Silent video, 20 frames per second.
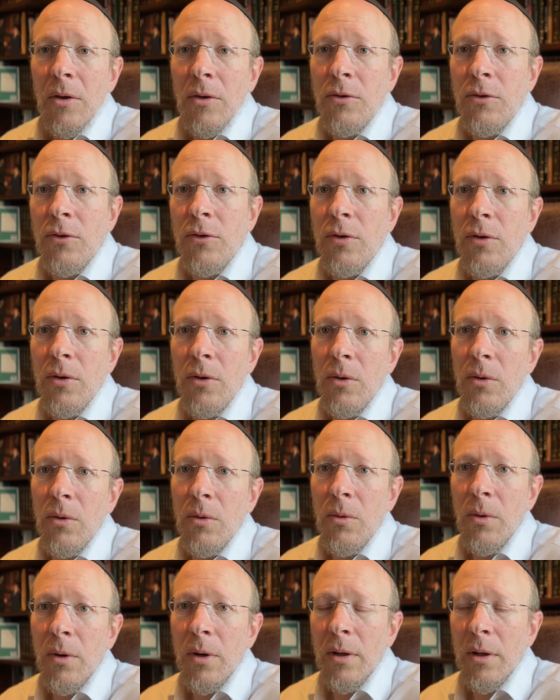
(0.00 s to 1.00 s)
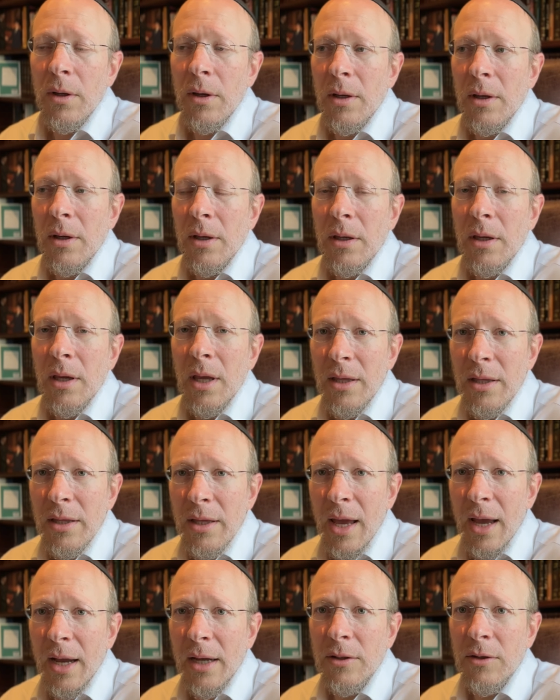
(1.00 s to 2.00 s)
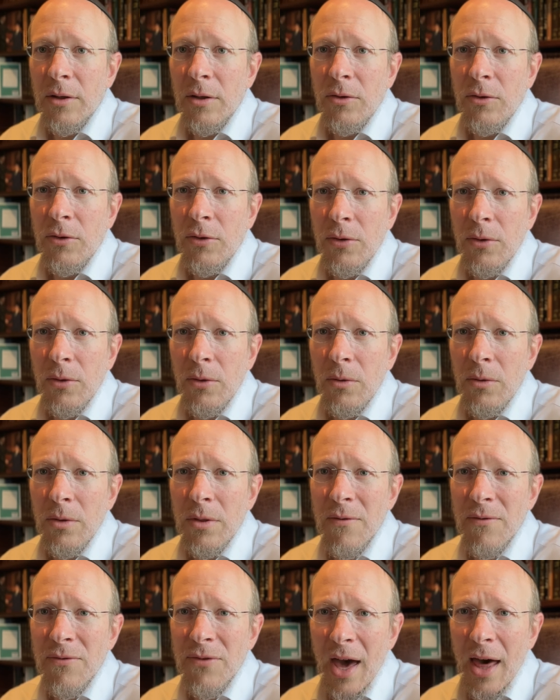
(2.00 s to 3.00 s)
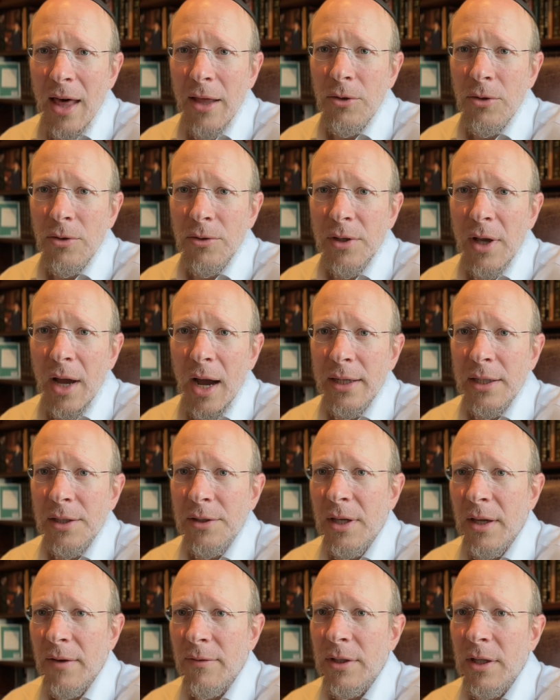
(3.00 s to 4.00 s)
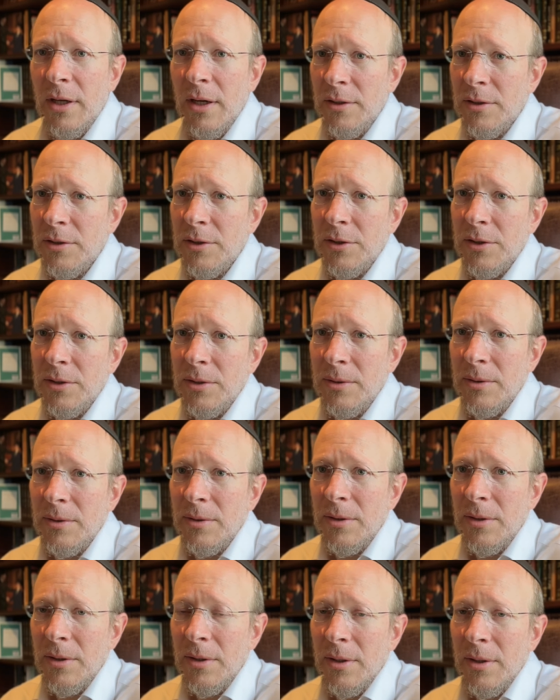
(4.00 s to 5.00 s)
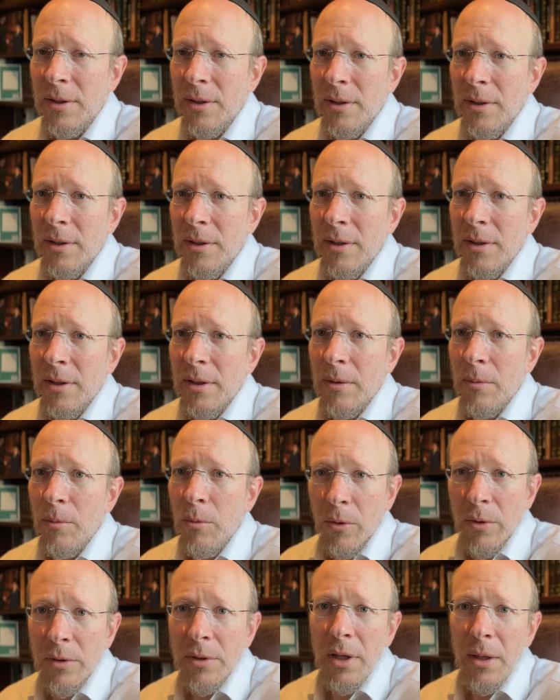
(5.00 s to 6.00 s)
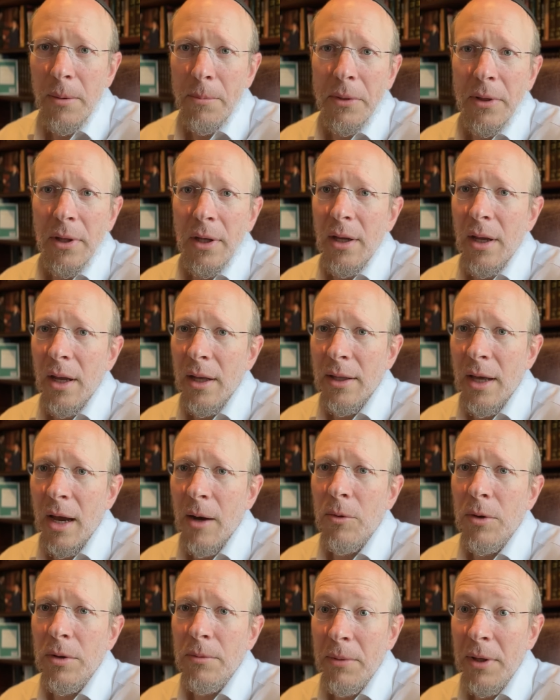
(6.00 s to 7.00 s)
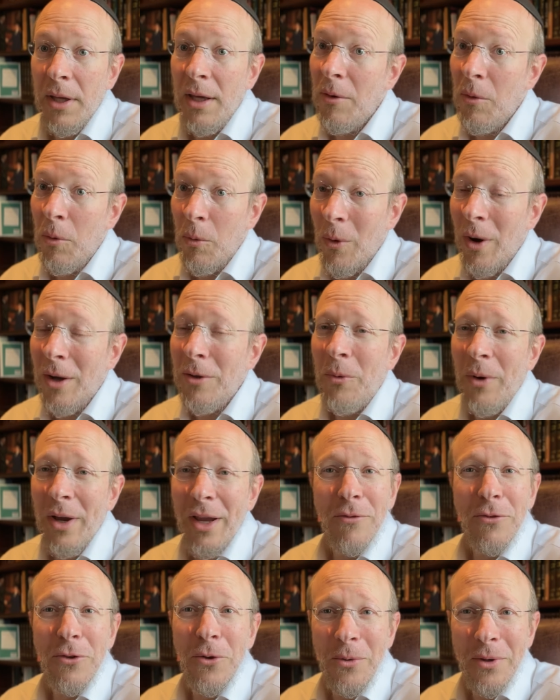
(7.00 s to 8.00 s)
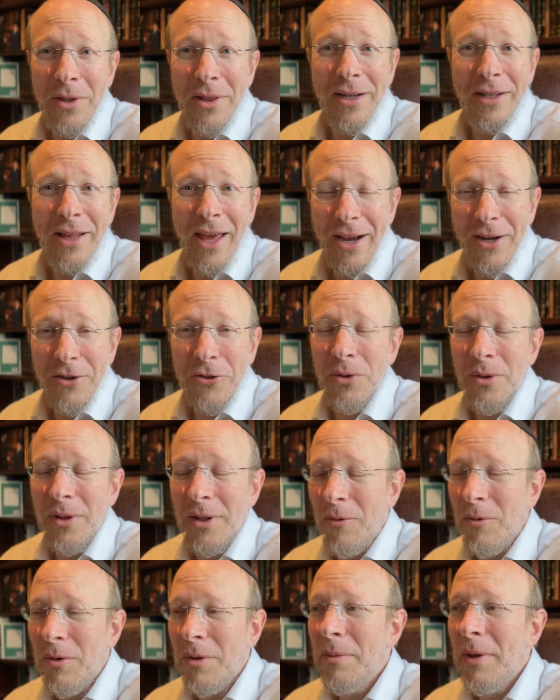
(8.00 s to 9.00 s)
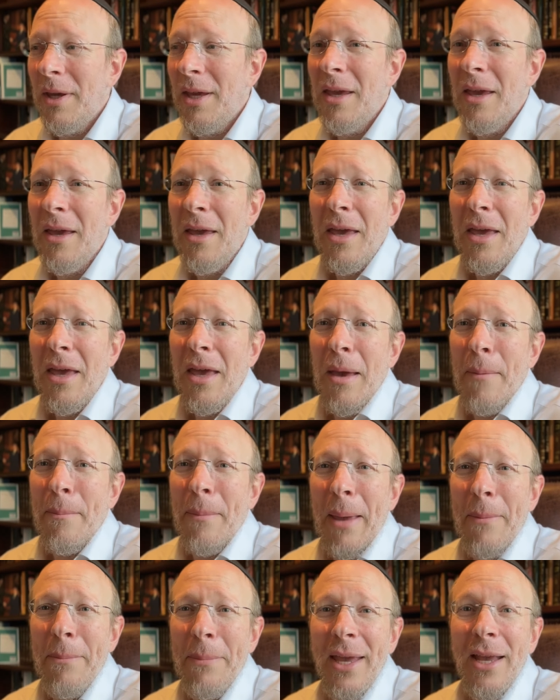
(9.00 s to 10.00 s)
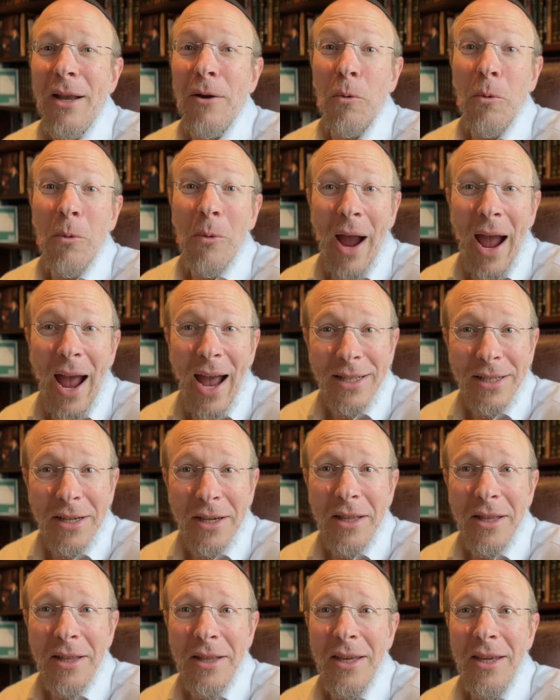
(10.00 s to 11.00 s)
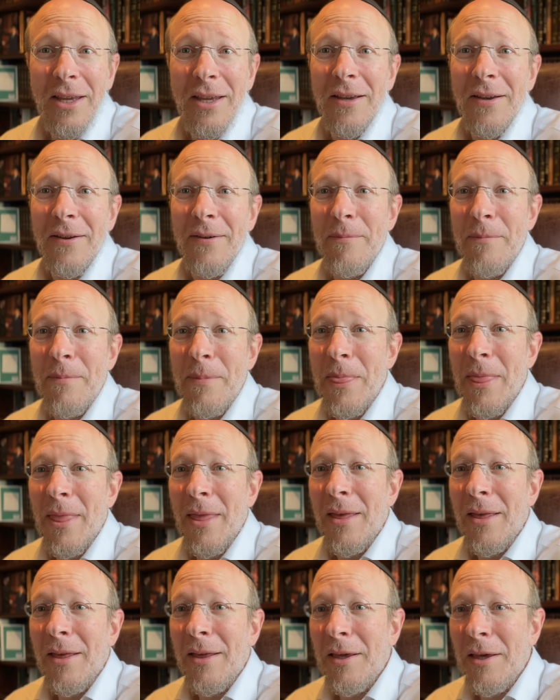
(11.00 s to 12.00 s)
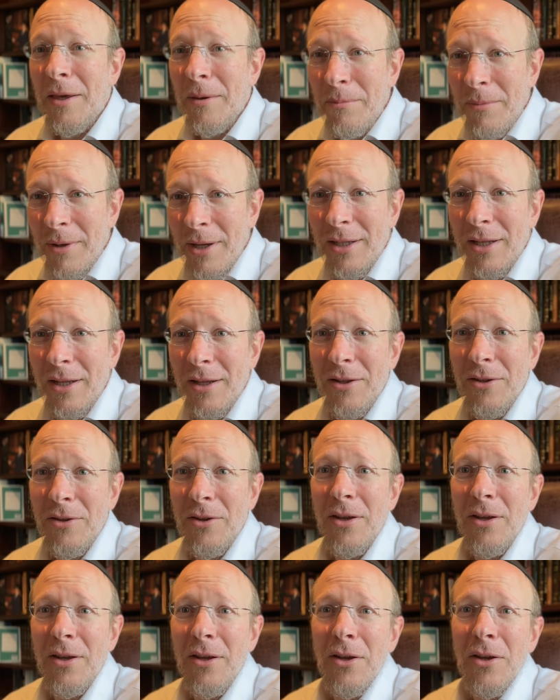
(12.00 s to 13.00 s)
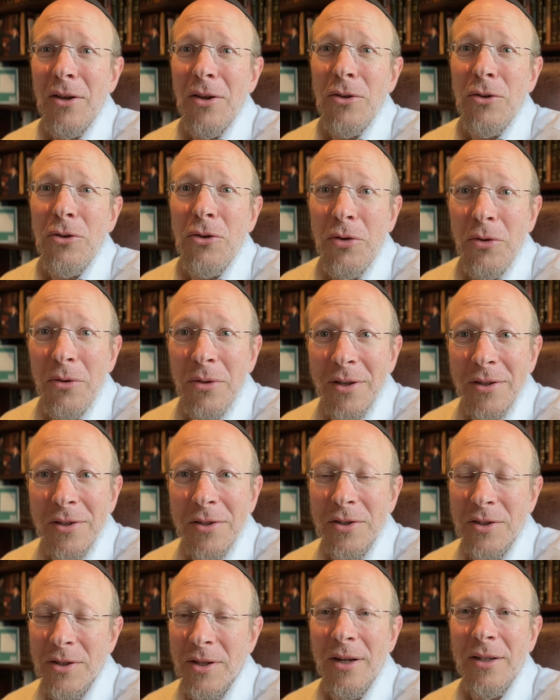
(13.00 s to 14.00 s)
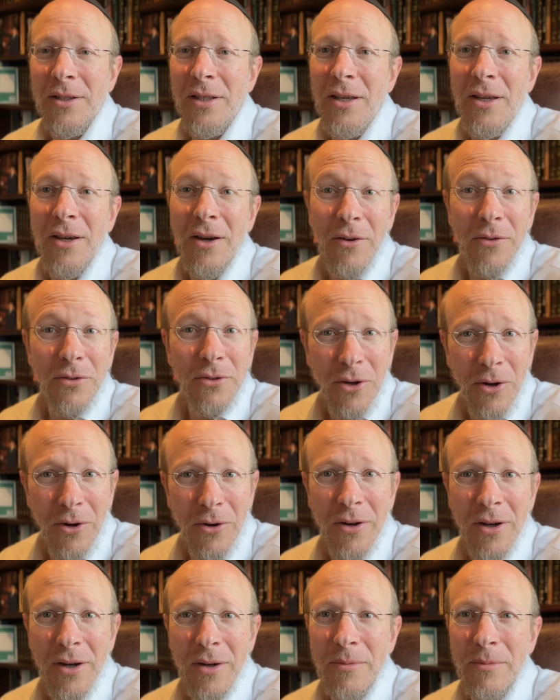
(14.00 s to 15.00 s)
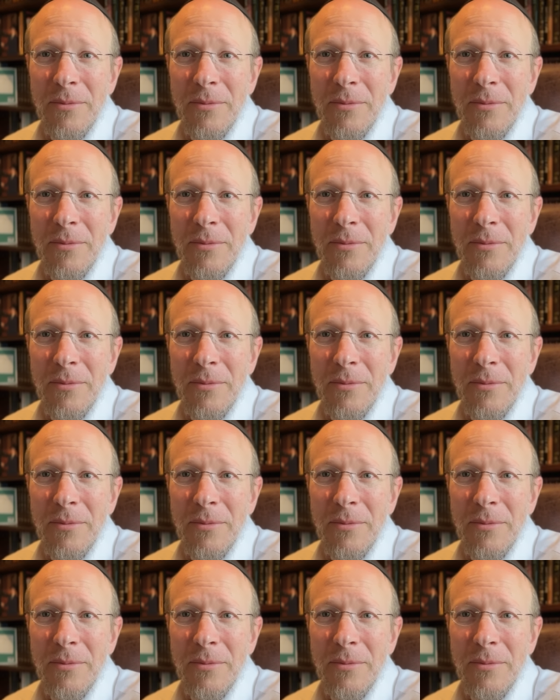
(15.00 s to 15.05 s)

to connect to the values God has given us more deeply. And that would be one way of doing that actually would be by being radically committed to the study of Torah.